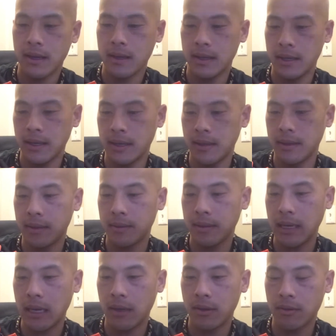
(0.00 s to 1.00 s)
and
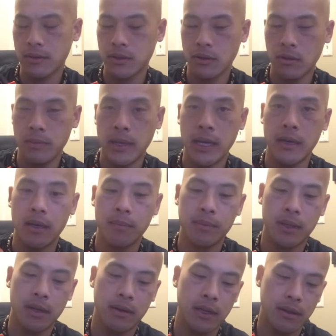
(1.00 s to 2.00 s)
yeah, there's no pain up
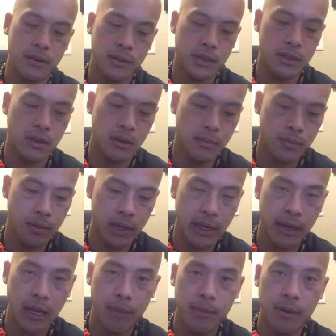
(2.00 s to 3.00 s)
there either. So pretty
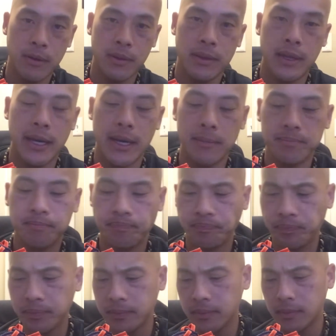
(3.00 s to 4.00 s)
happy with that.
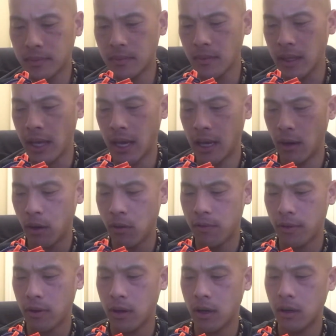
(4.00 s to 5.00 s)

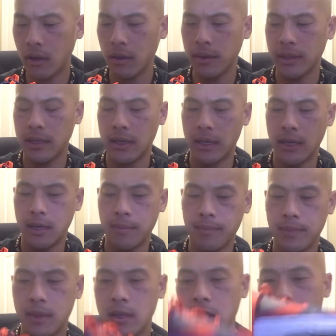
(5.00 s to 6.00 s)
Overall,
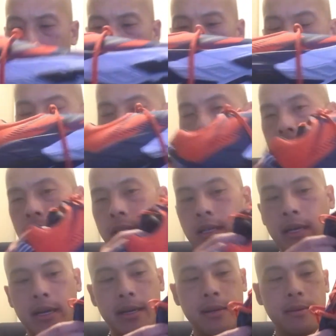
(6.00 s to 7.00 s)
on the
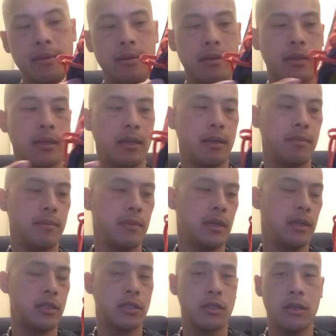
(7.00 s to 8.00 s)
inside,
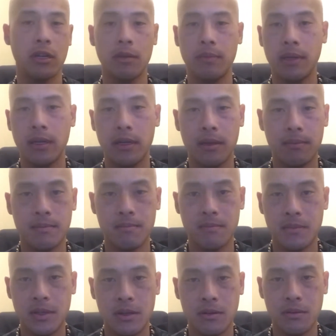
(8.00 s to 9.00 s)
it's gonna be
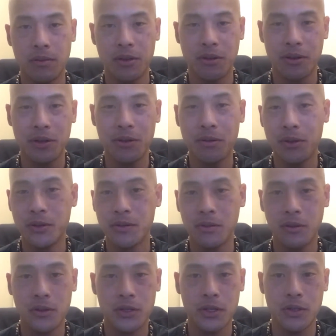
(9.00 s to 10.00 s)
your
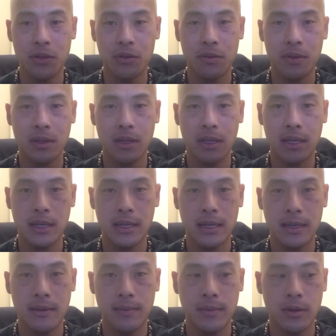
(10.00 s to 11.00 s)
neutral shoe.
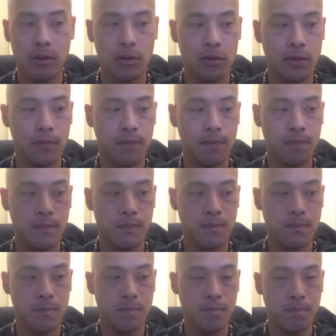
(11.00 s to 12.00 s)
There's
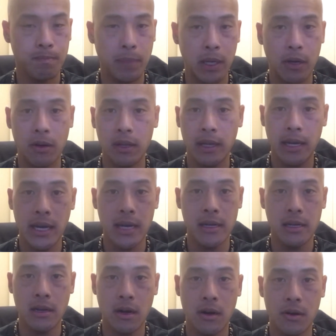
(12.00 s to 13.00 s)
barely
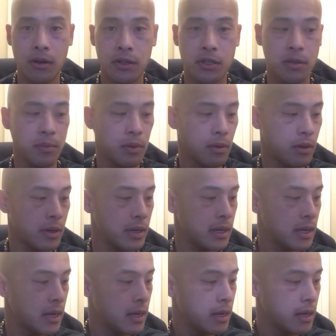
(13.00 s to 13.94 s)
any arch support,